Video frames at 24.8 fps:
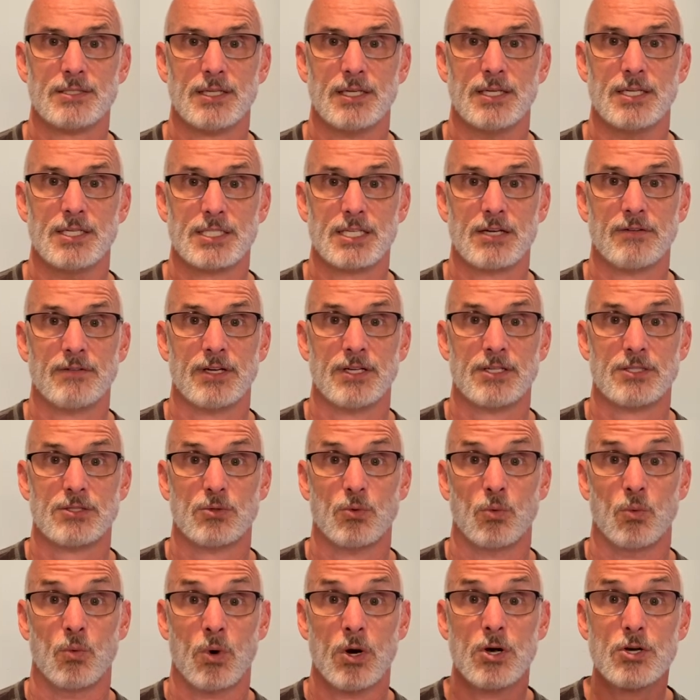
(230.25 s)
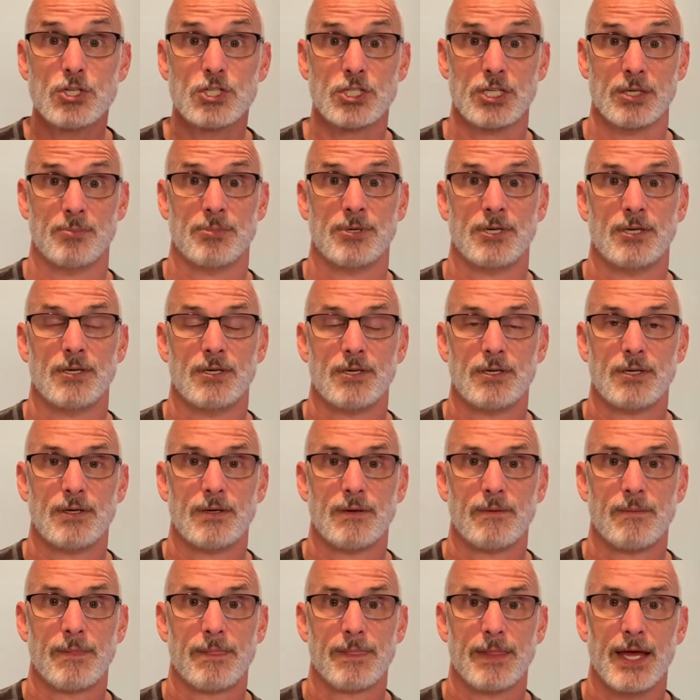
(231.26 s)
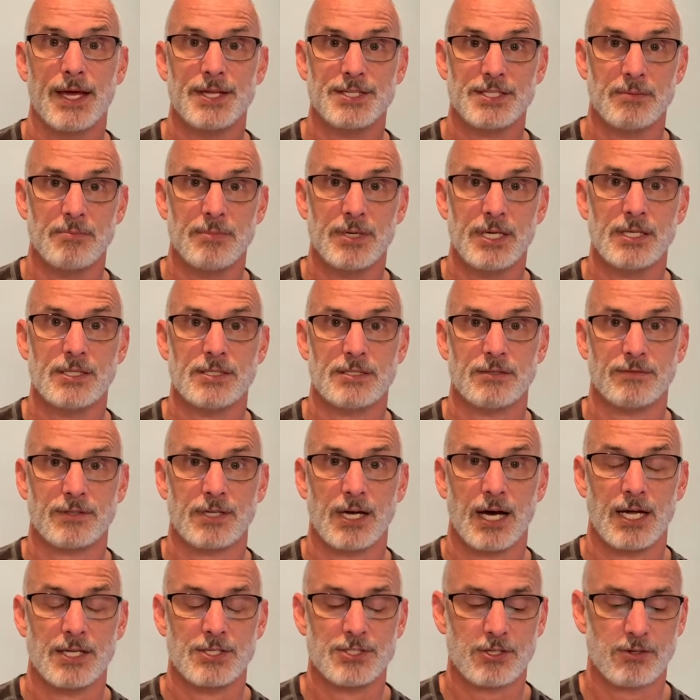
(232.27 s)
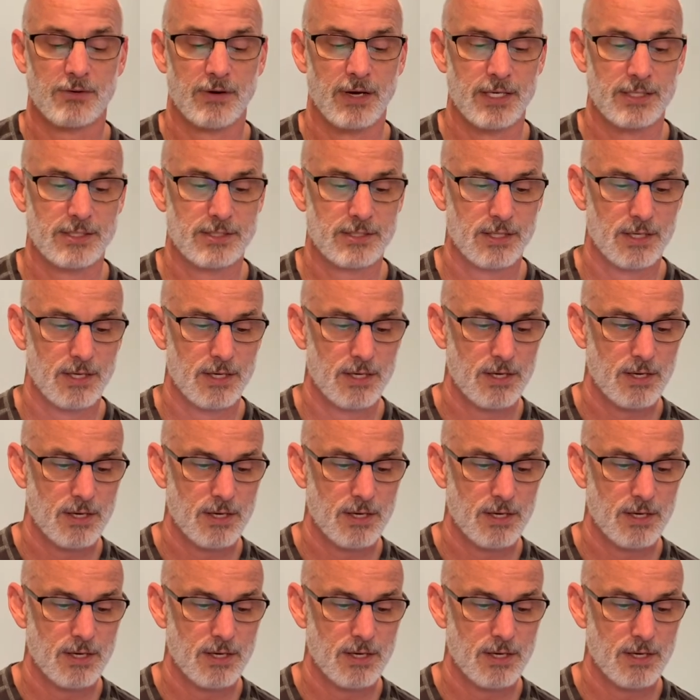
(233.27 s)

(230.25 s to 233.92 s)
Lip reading: And he's given us worship as a means of God's grace.